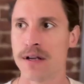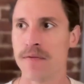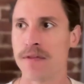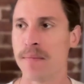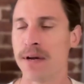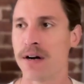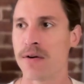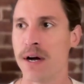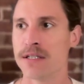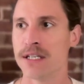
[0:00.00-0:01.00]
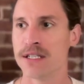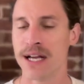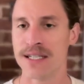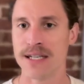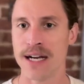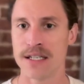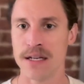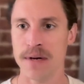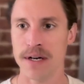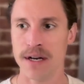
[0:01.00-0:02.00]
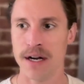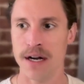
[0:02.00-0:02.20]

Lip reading: the bigger question is less sexy, but